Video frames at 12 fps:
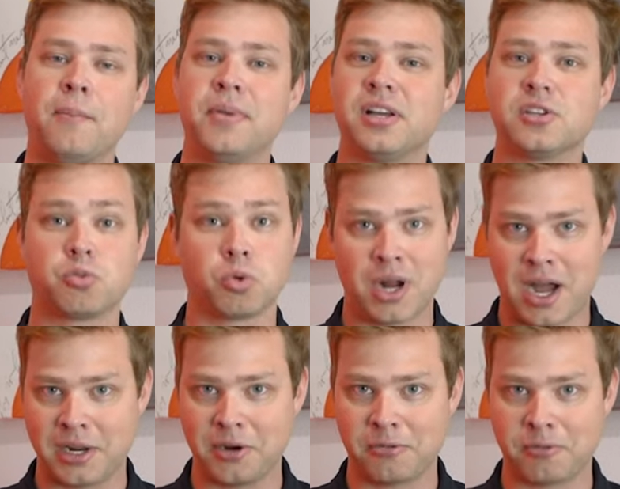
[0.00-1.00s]
because we're
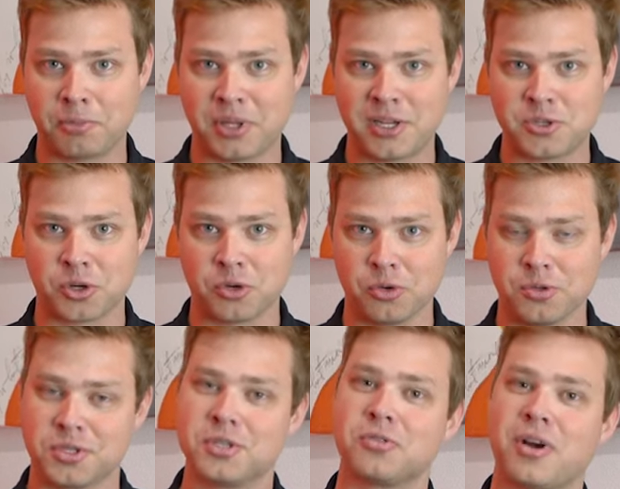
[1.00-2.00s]
not here for pleasure
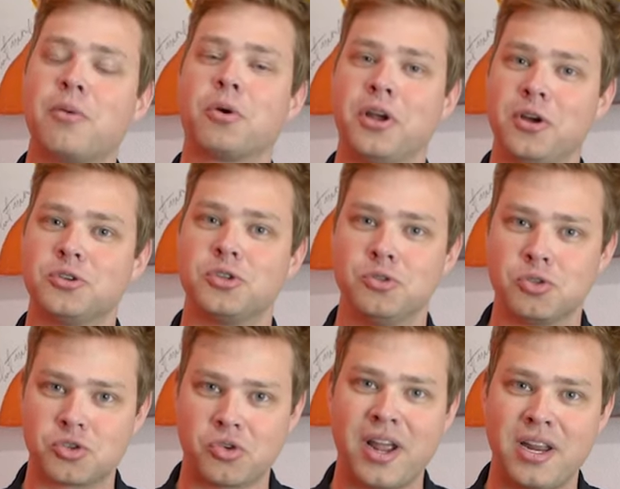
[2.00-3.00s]
cruises, right? We're here to
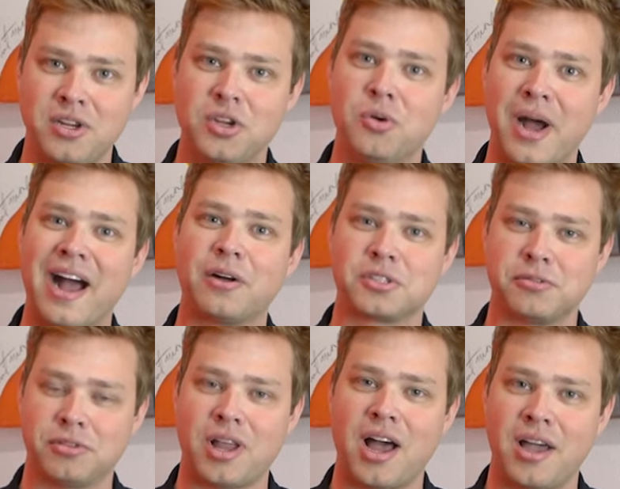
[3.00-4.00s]
train you how to
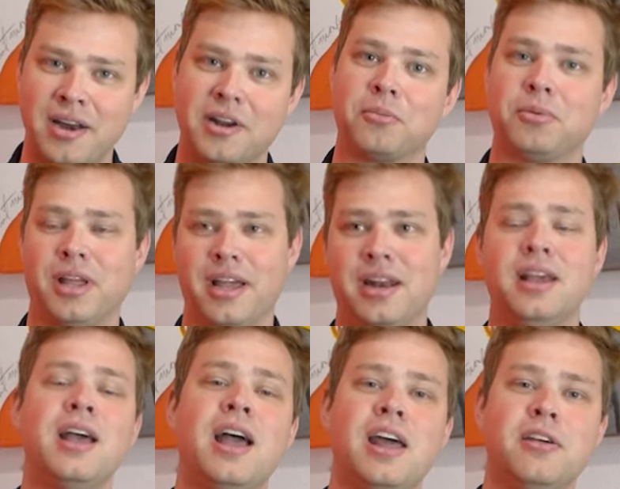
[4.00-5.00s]
fly an airplane.
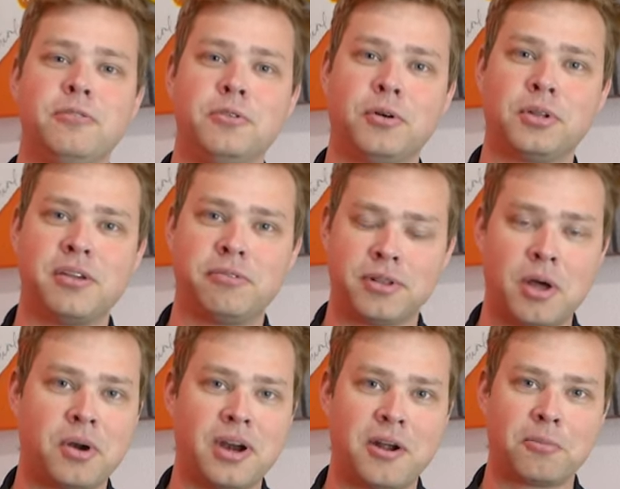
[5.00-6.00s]
And if you've only
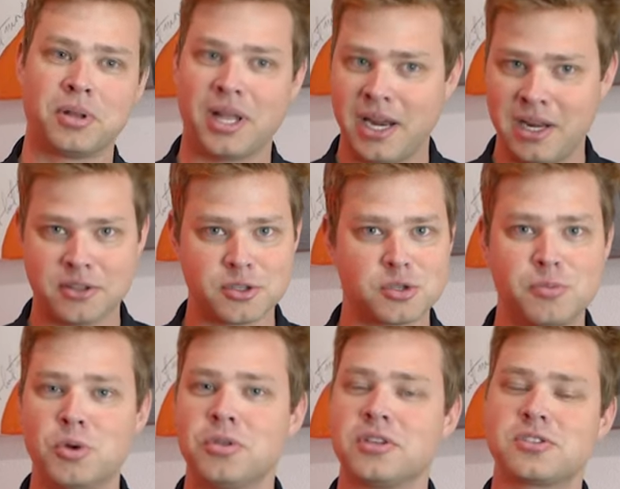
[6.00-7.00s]
flown an airplane in the
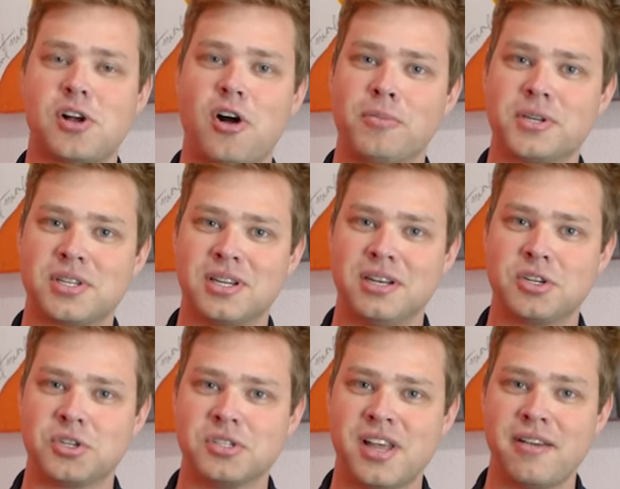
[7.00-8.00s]
smoothest, calmest
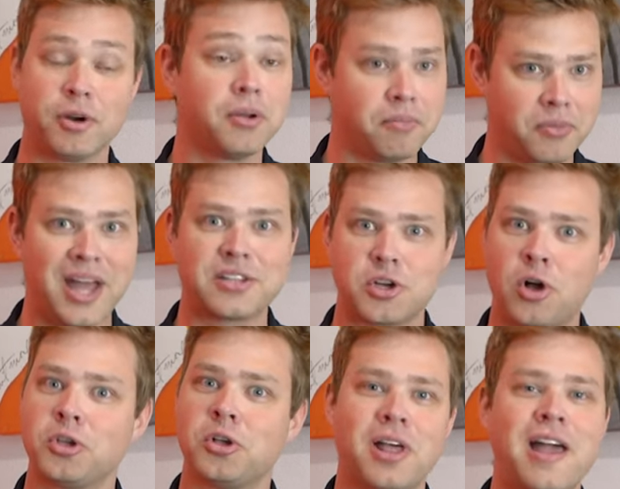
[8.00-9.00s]
conditions ever, that's
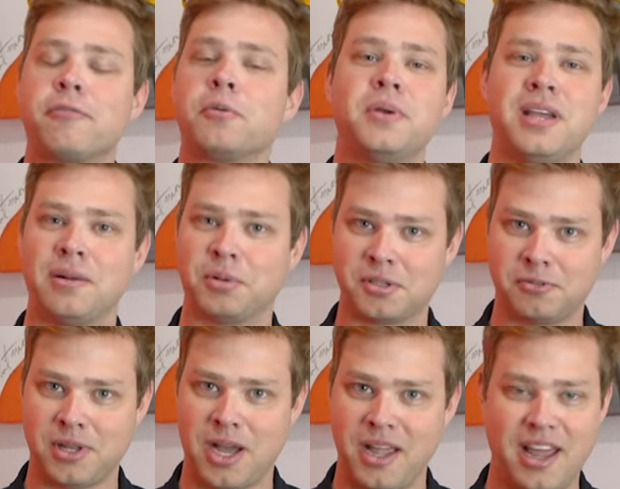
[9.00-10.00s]
all you'll ever be able to
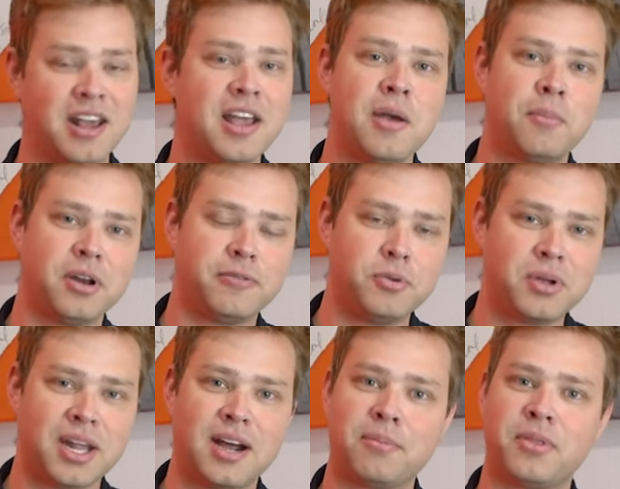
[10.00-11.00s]
fly in. But if you
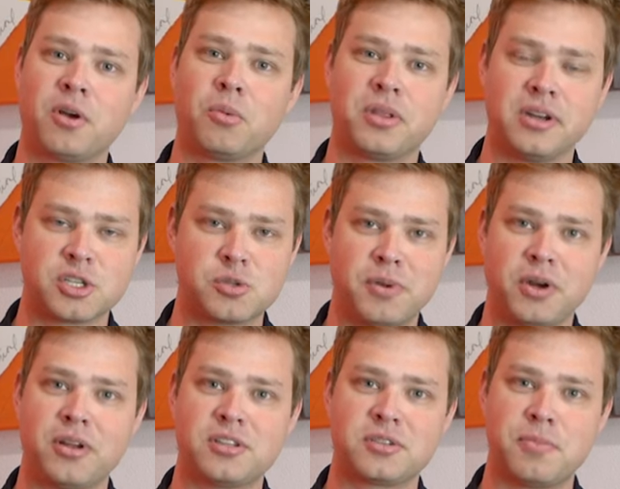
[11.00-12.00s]
get up there with an
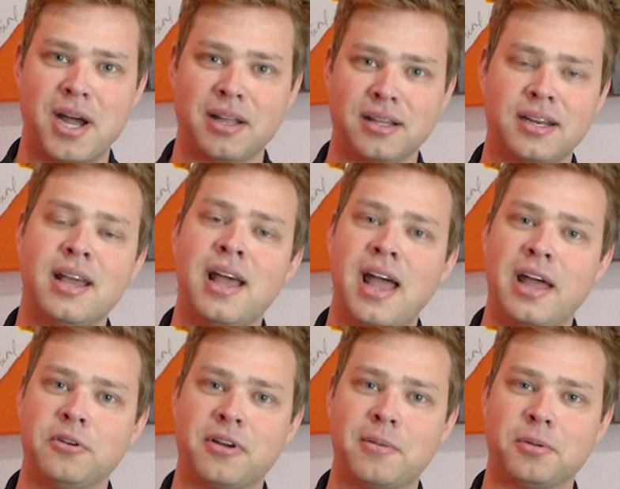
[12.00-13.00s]
experienced pilot
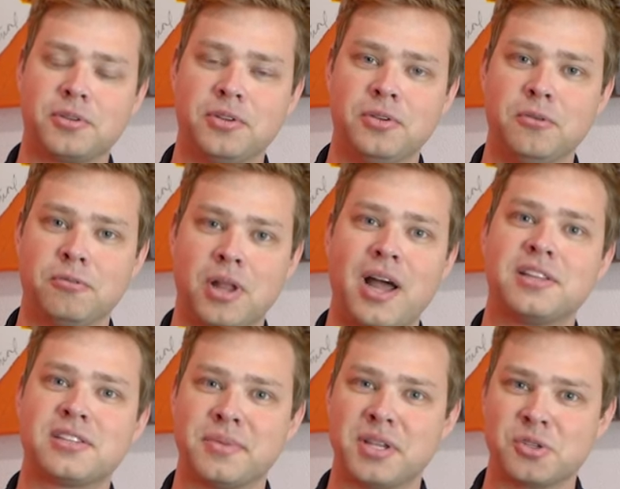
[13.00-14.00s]
and you're able to fly in
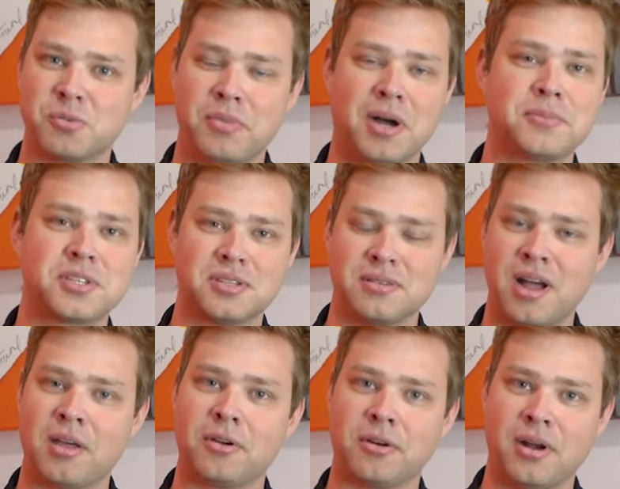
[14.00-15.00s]
some of those bumps and
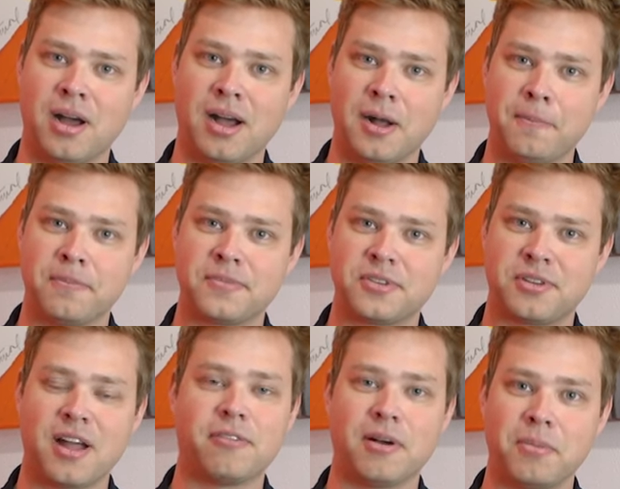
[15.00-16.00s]
other
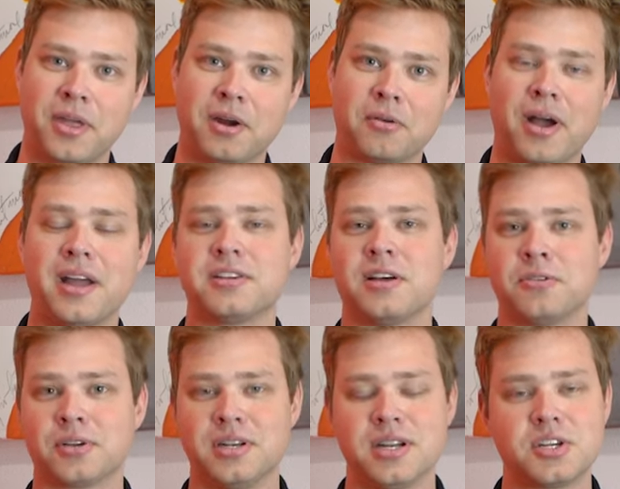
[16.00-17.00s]
stuff up there, right?
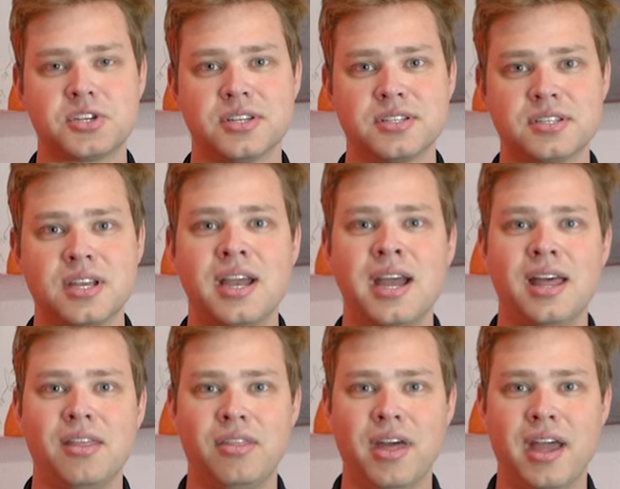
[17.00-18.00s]
Other conditions,
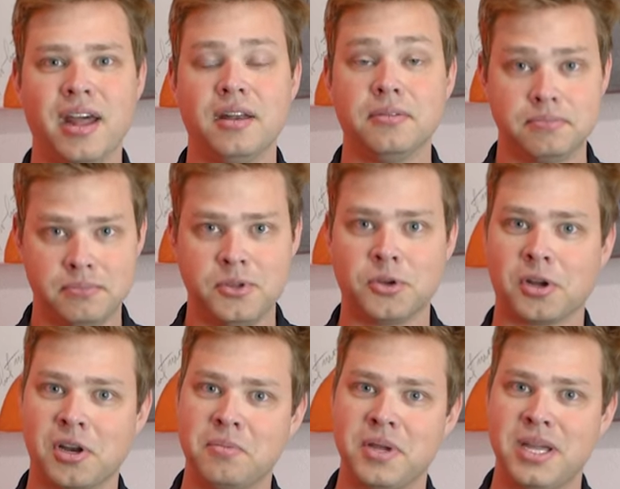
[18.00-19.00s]
then you're
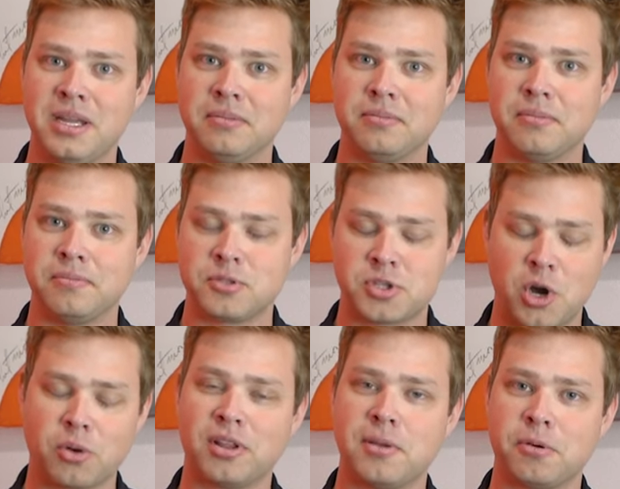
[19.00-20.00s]
going to be
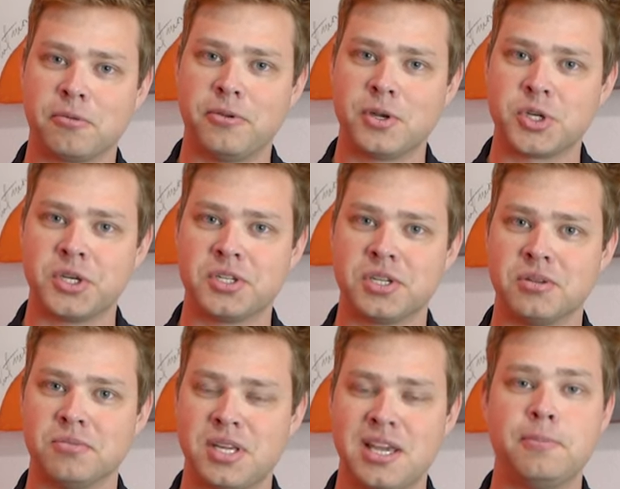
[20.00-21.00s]
totally proficient
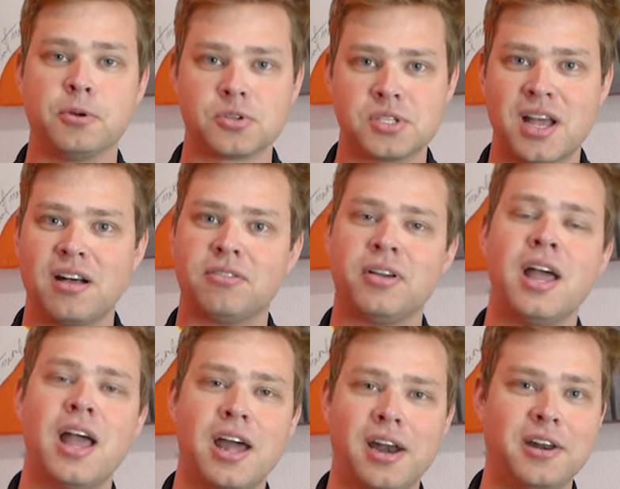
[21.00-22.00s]
to keep yourself
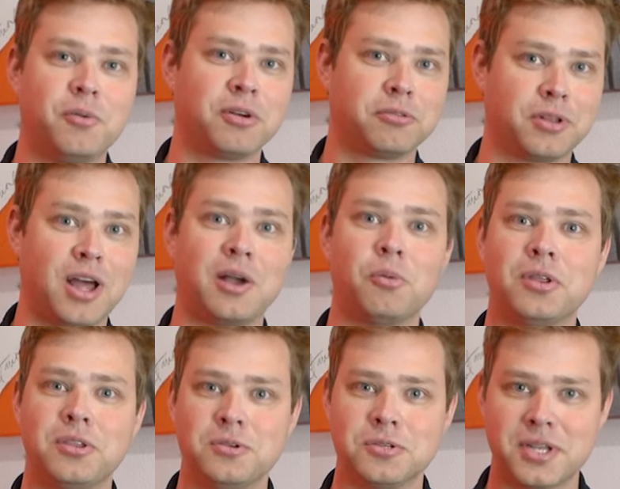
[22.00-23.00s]
and anyone flying with you